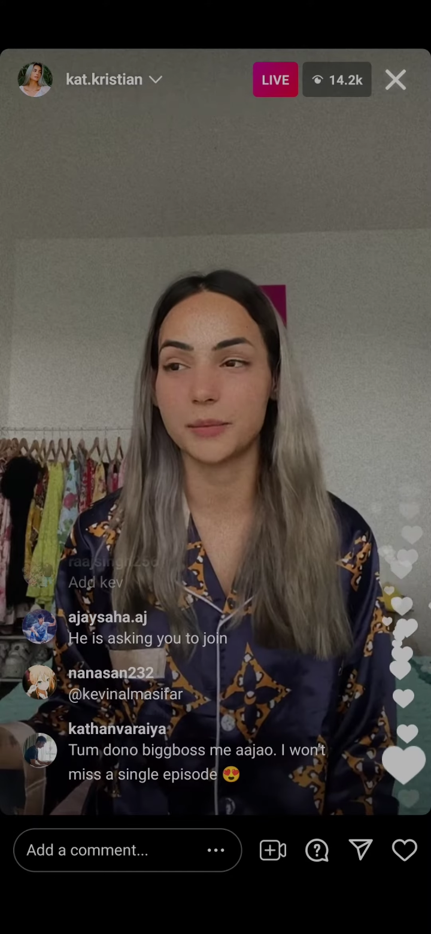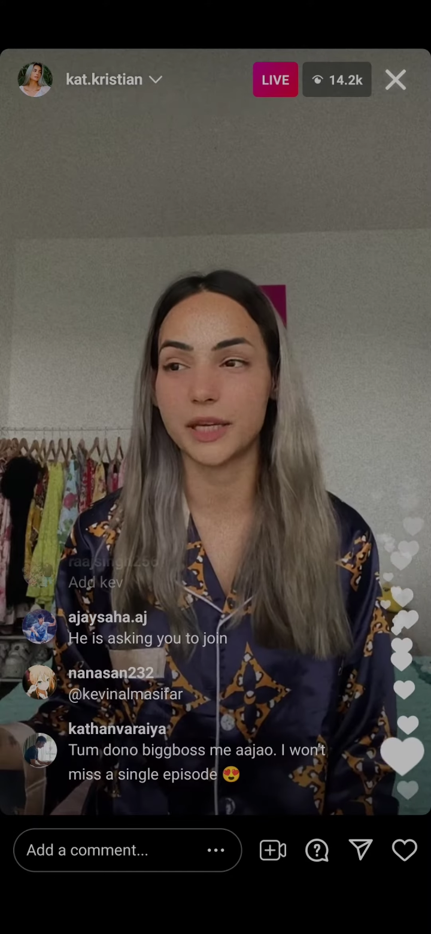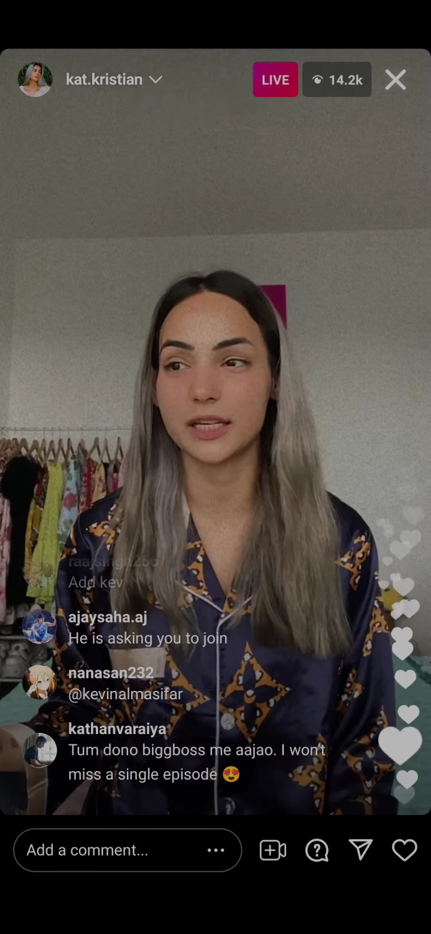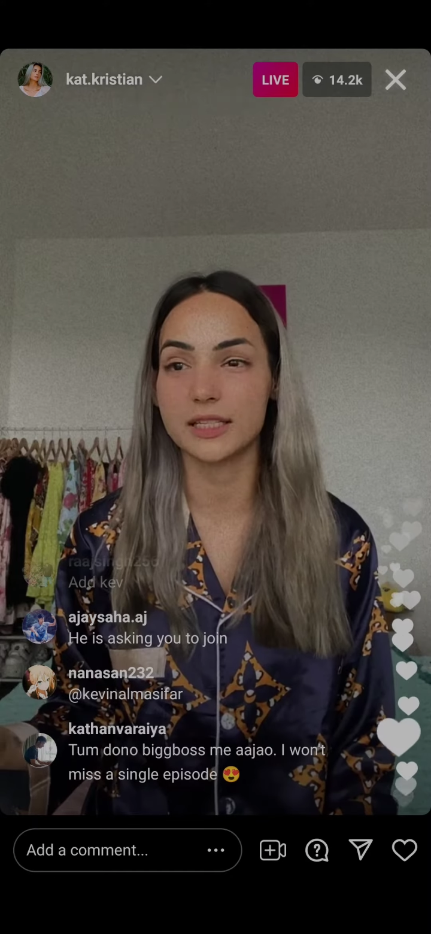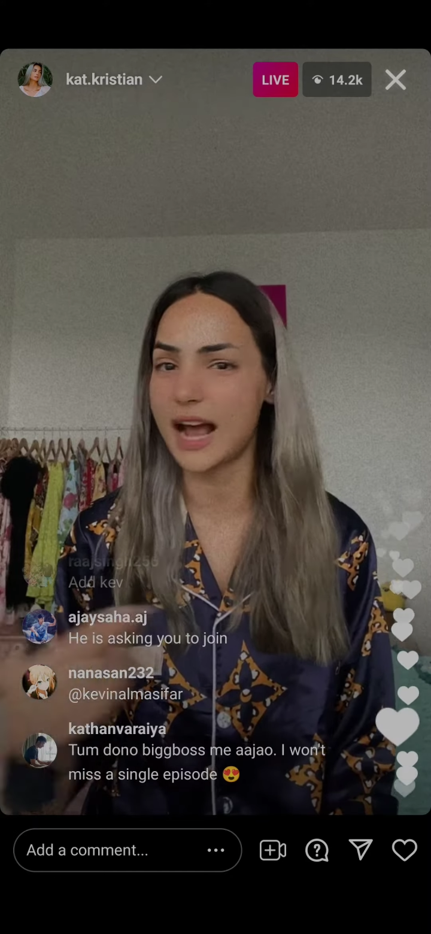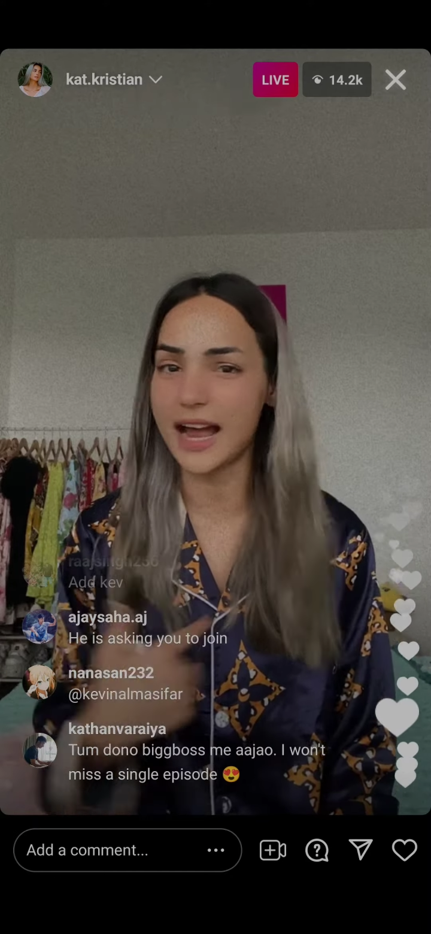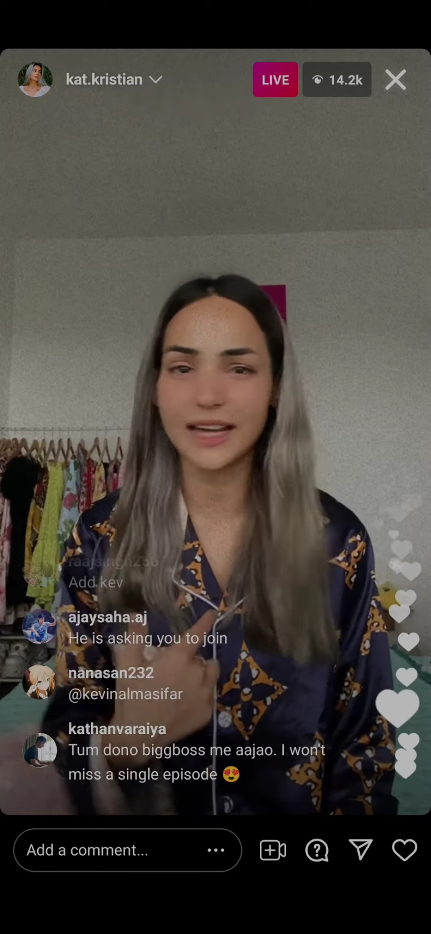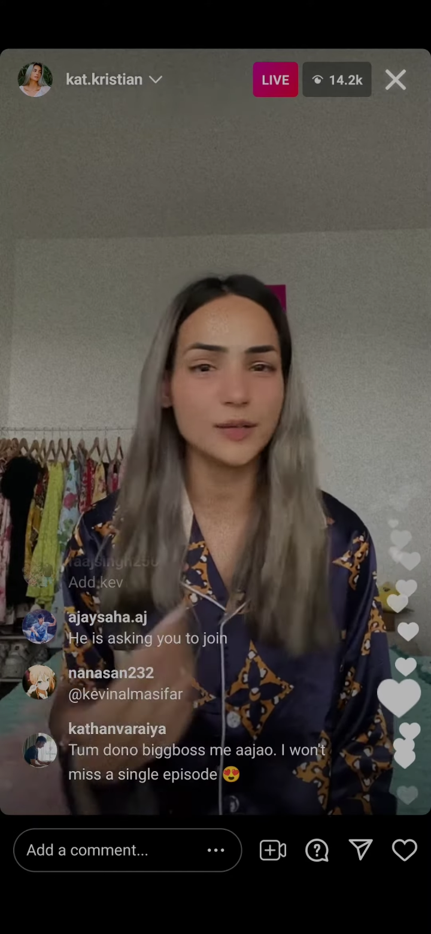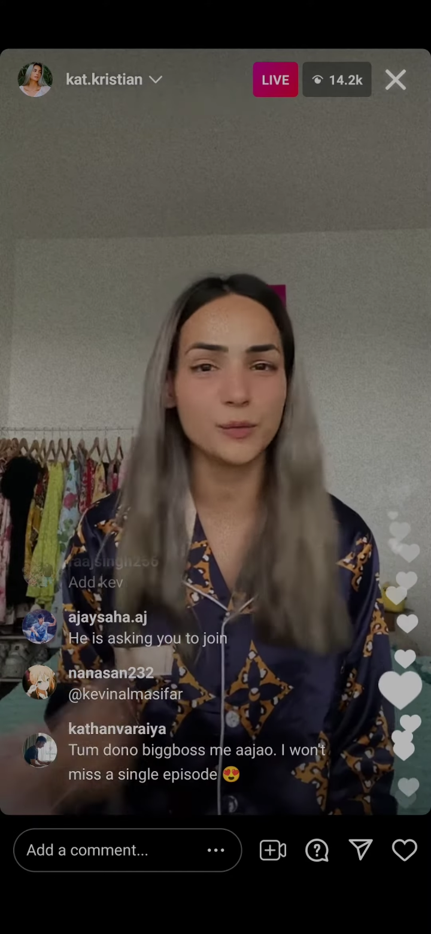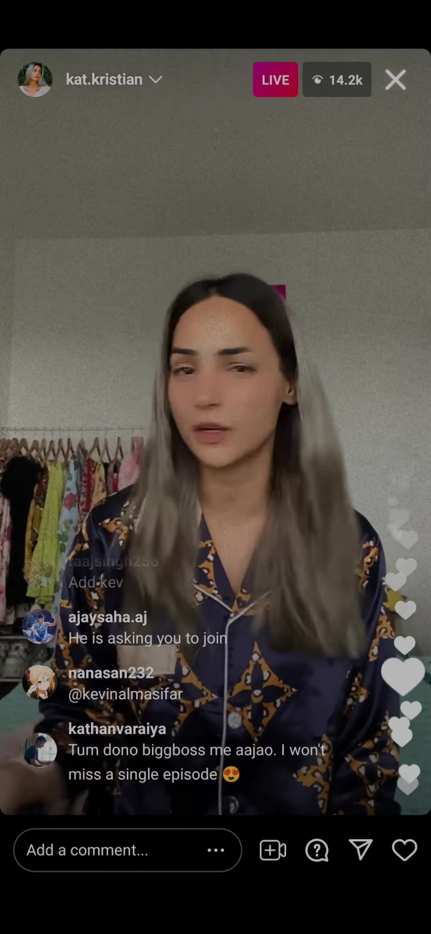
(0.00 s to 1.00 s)
because I
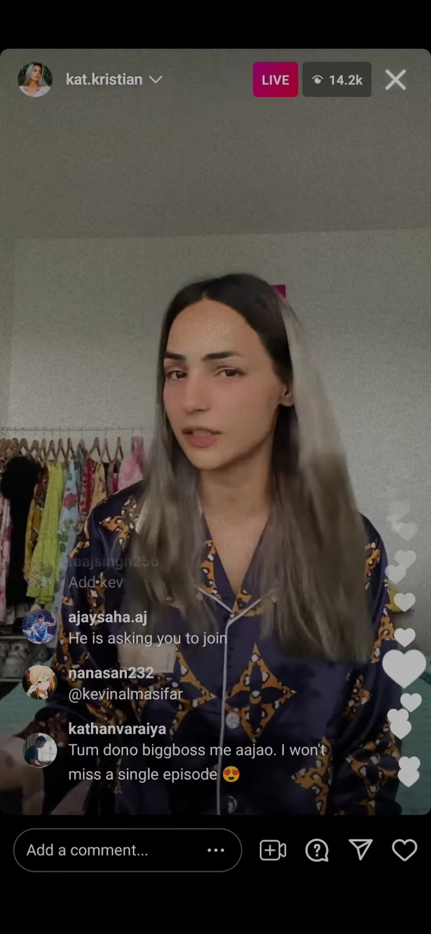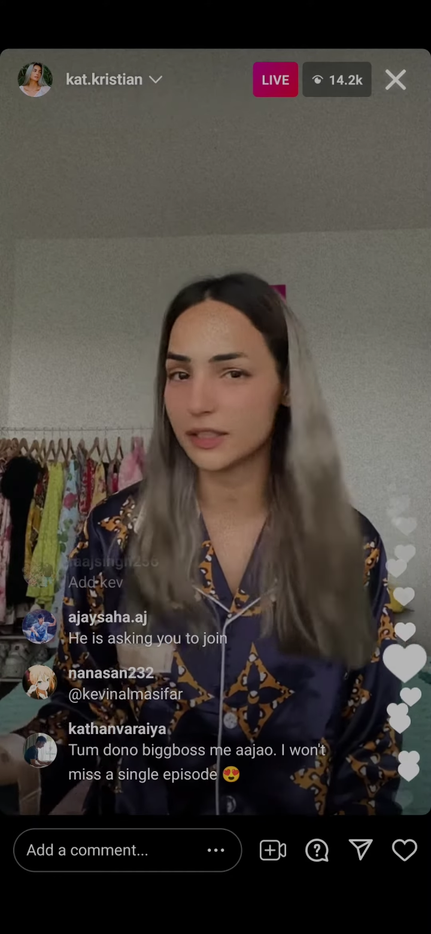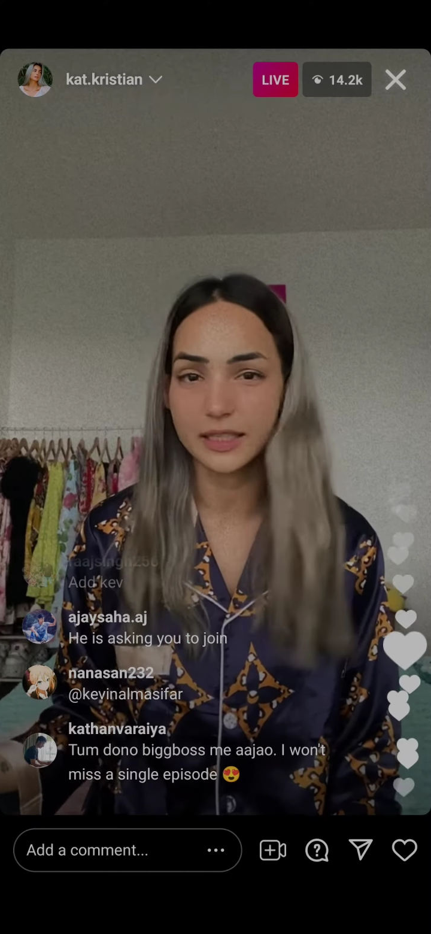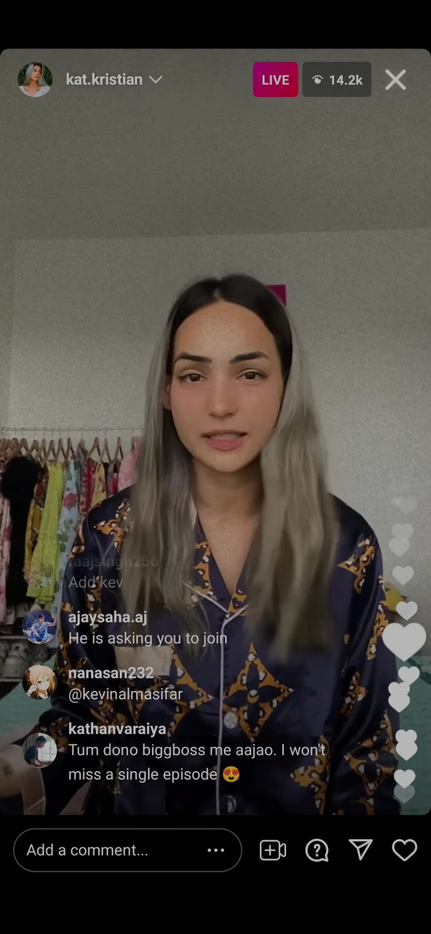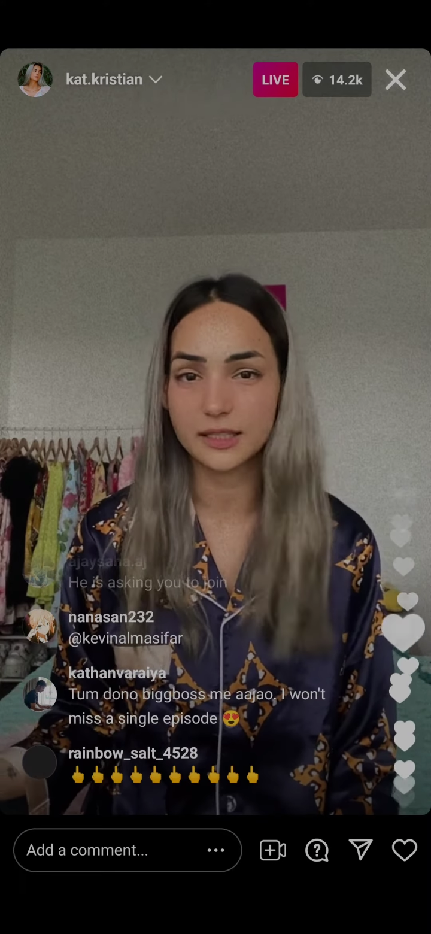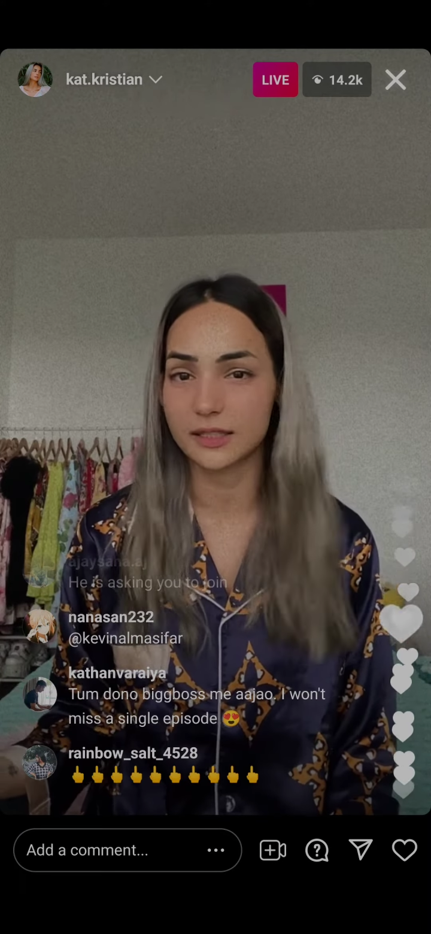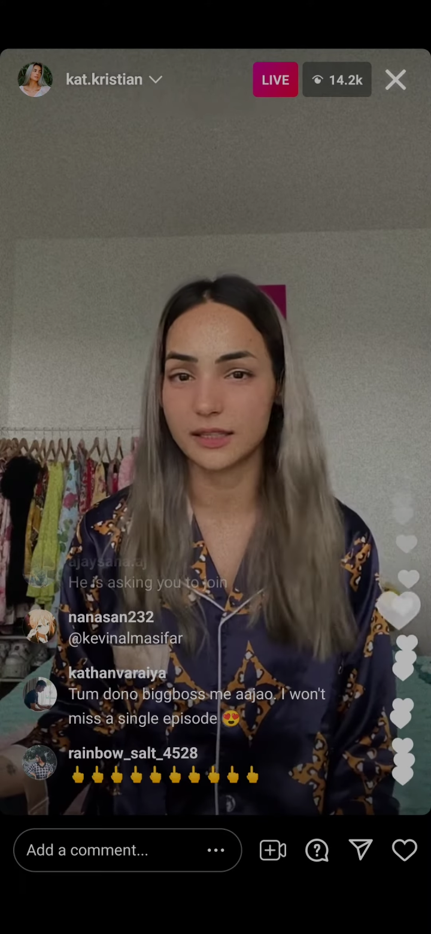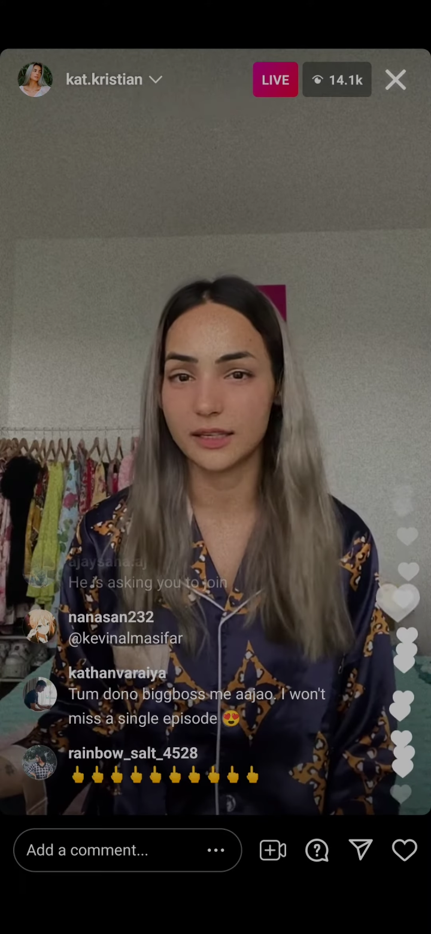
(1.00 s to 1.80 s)
didn't wanted this.